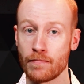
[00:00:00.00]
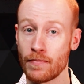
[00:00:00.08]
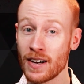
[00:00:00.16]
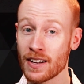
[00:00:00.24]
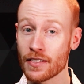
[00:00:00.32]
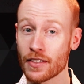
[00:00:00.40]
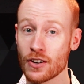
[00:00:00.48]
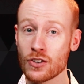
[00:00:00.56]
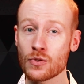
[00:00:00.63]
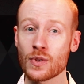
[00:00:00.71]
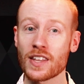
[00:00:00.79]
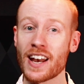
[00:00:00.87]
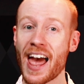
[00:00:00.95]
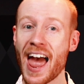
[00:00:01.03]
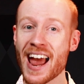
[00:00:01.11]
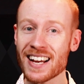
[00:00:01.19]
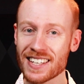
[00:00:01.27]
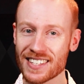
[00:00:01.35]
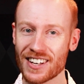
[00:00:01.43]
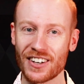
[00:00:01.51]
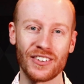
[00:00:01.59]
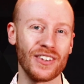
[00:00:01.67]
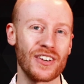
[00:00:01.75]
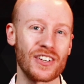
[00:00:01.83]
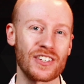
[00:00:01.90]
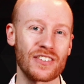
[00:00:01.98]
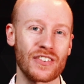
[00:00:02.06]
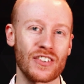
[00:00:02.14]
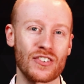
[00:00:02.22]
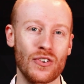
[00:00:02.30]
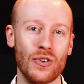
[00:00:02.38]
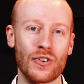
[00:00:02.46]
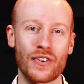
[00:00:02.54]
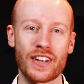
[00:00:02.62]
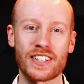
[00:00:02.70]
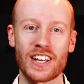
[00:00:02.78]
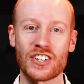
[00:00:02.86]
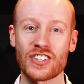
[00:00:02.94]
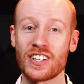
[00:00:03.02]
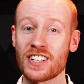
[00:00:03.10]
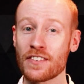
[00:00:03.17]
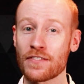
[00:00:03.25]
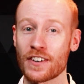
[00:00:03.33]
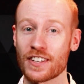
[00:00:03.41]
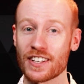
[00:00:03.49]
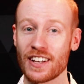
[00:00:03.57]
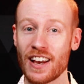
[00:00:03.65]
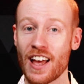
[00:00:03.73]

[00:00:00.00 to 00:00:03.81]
But those with an external locus of control orientation are different.